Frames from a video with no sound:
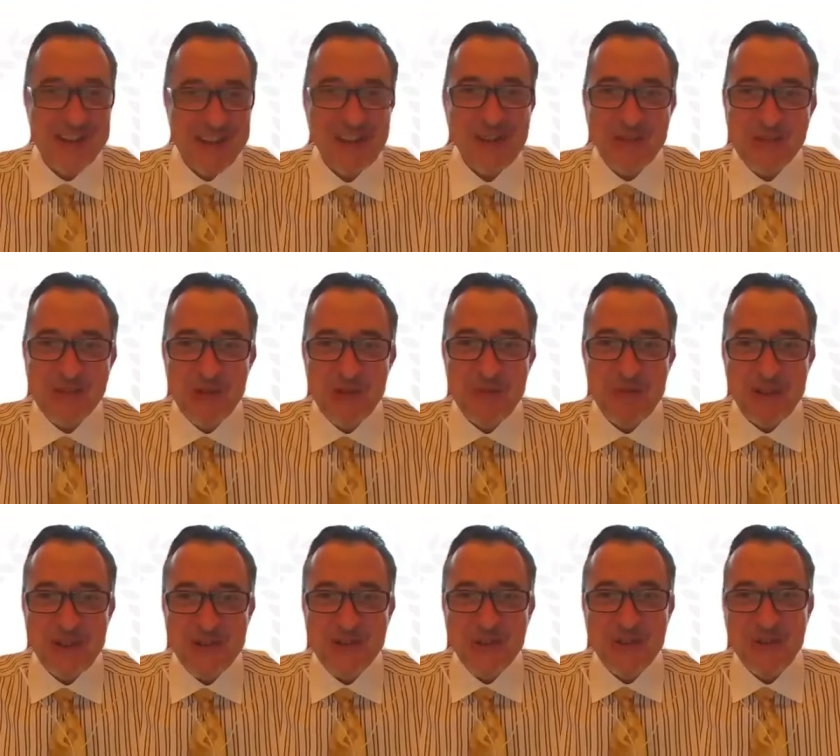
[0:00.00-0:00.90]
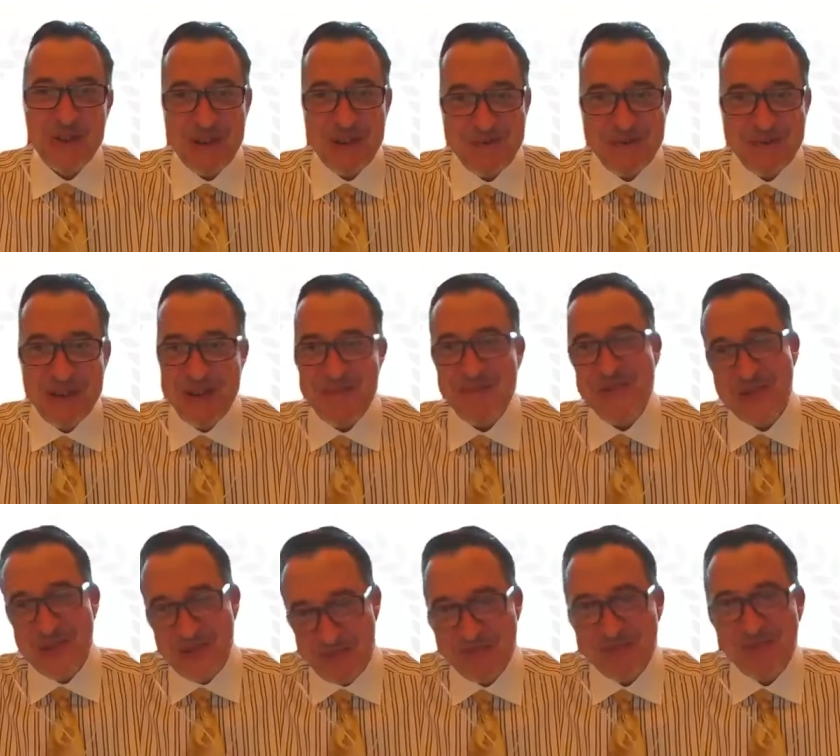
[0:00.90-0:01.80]
Thank you so much. So let me
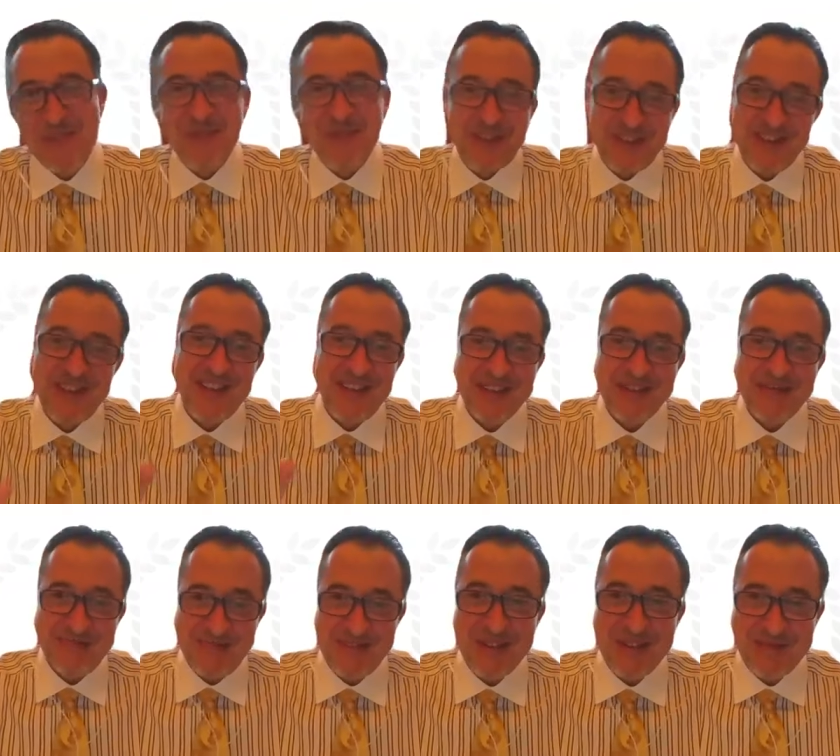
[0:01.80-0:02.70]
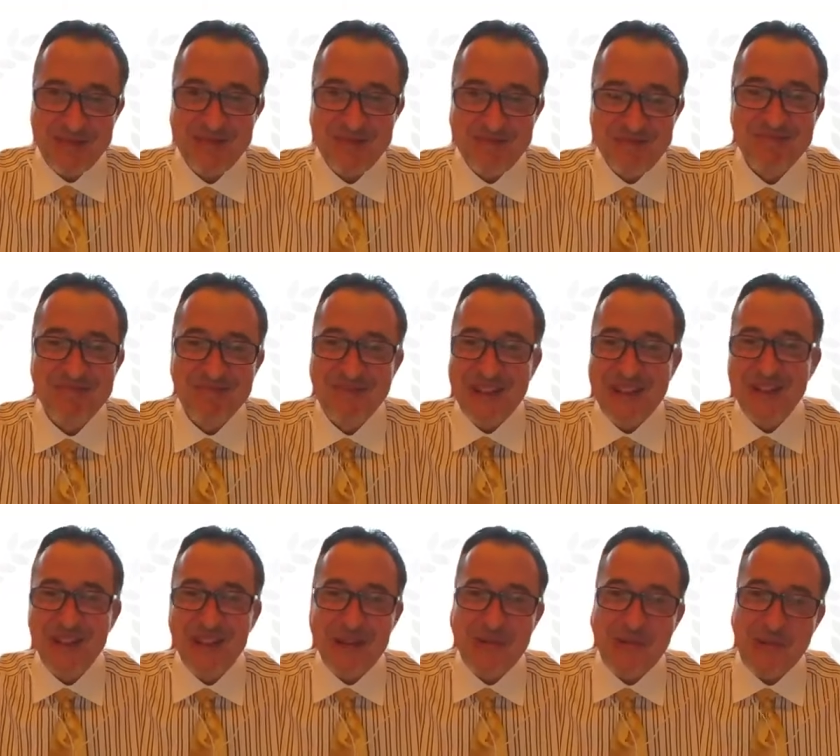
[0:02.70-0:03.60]
just briefly
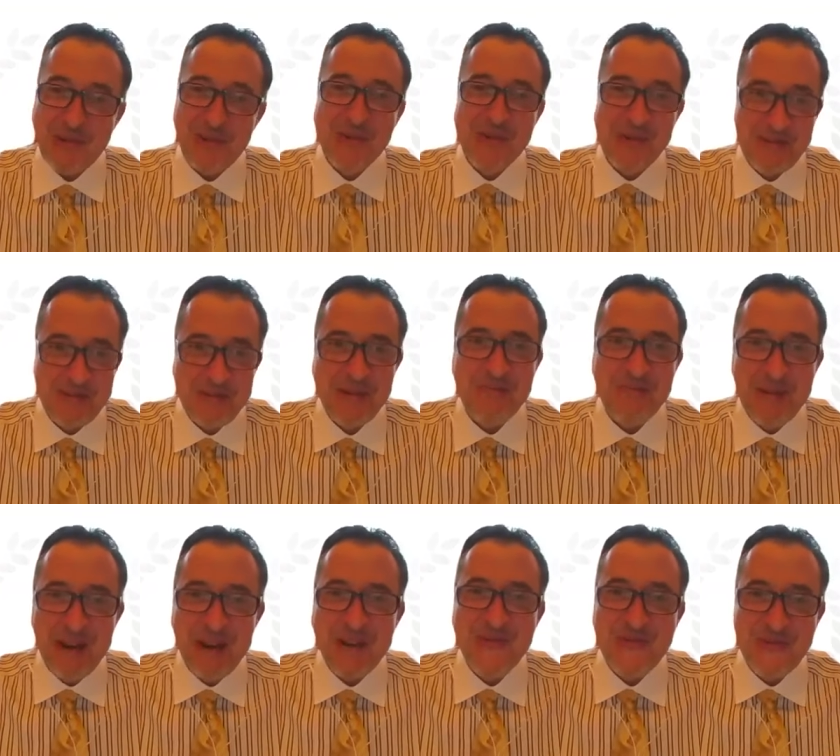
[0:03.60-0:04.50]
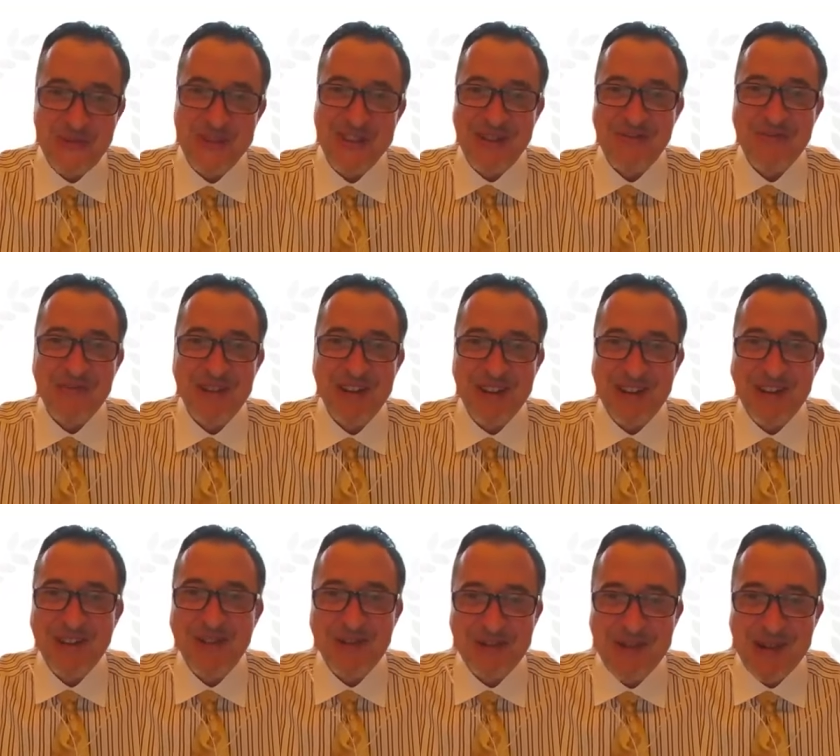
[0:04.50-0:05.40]
tell our audience a bit about you, and then we'll
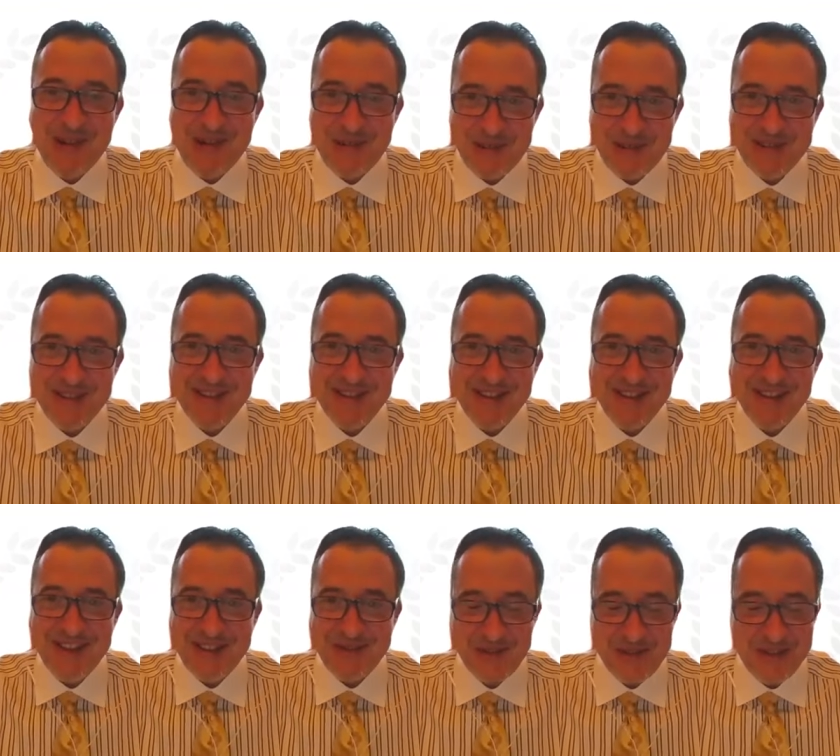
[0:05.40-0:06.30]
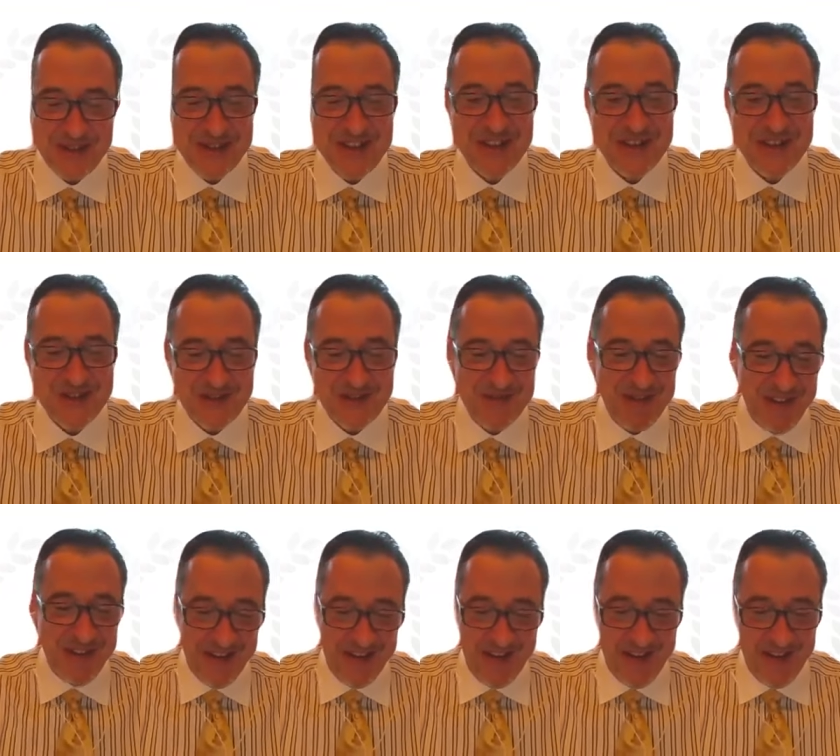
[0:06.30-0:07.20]
get into our discussion.
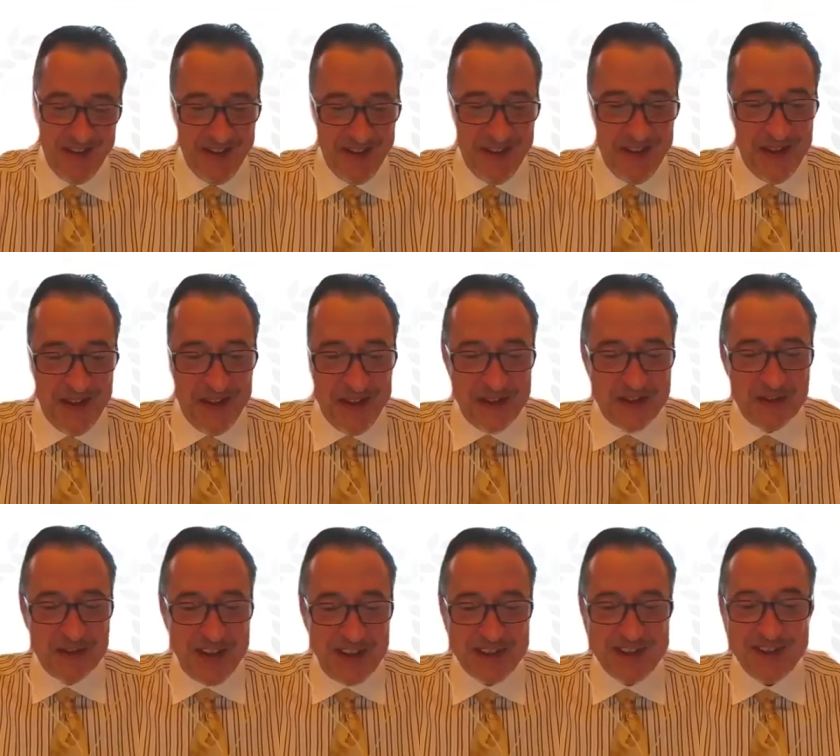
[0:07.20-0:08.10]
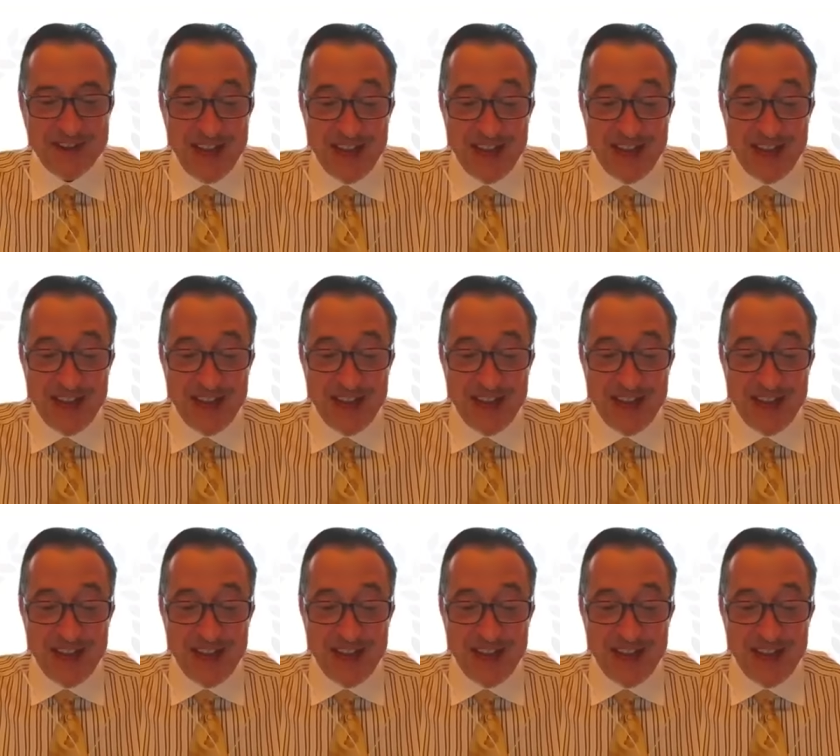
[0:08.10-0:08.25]
So Dr.